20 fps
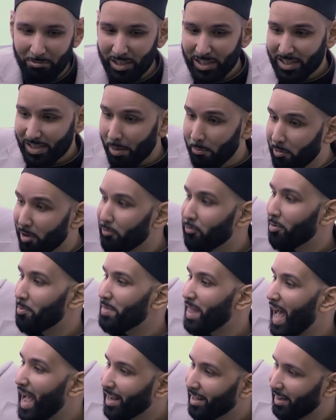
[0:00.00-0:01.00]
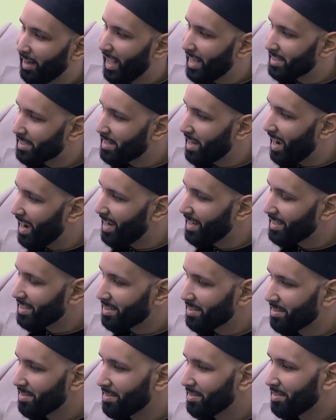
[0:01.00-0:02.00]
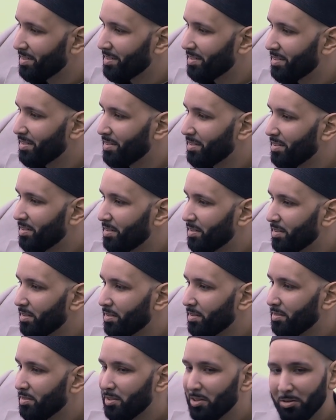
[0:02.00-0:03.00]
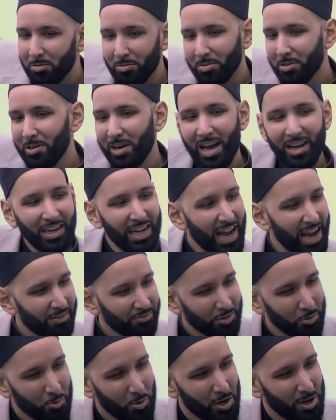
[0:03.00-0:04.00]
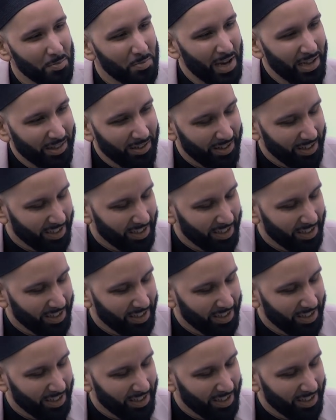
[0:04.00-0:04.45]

When someone from that class dies, you know, they're not going to have to worry about their